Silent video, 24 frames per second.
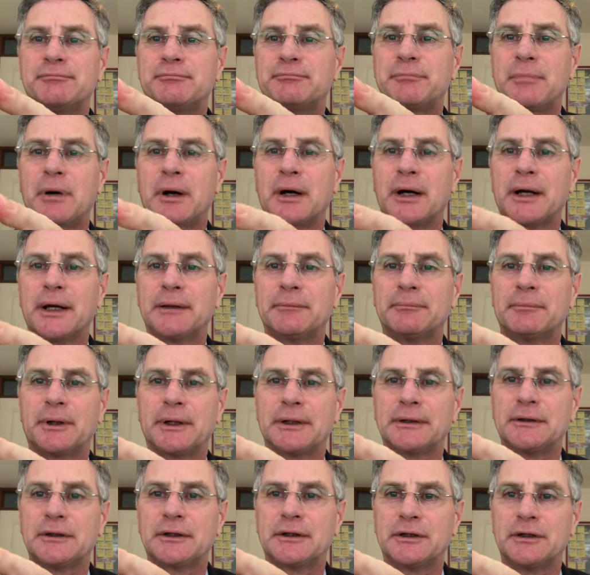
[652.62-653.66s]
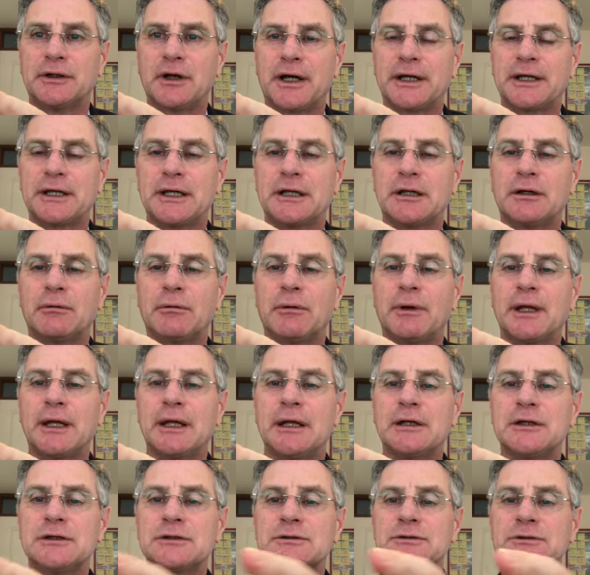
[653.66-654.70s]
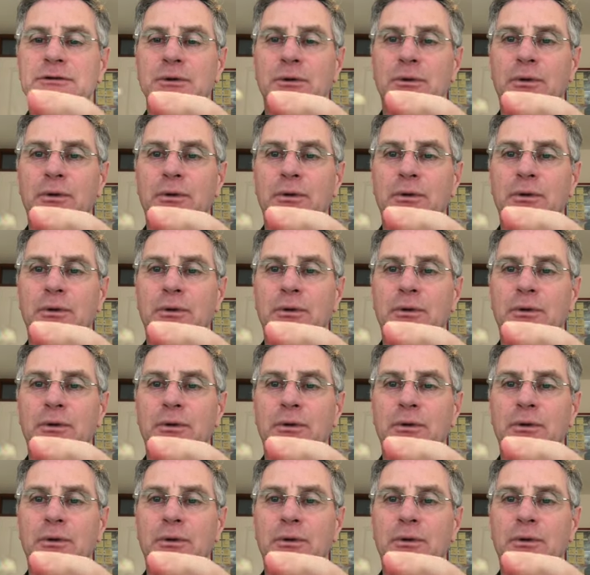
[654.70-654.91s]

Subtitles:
by 90 degrees,